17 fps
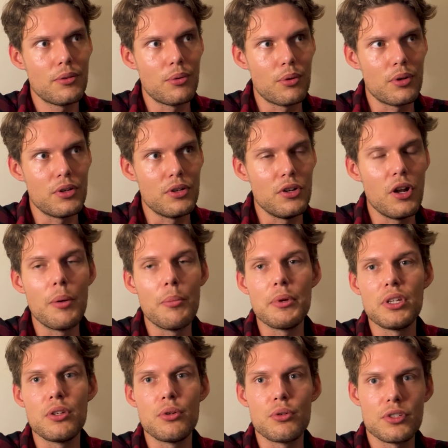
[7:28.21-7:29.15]
or
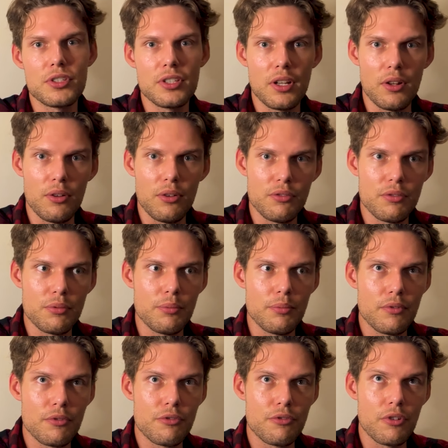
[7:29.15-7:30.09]
numbing yourself
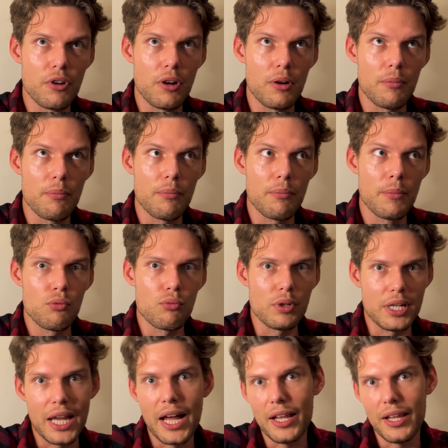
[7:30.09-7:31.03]
from
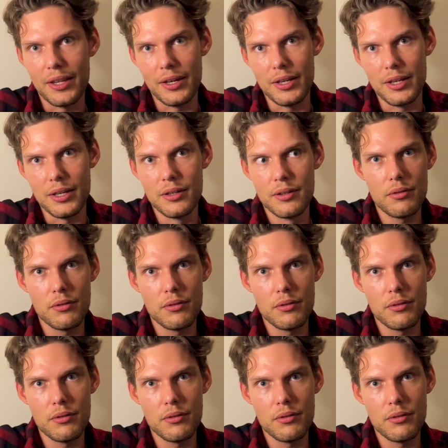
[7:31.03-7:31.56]
reality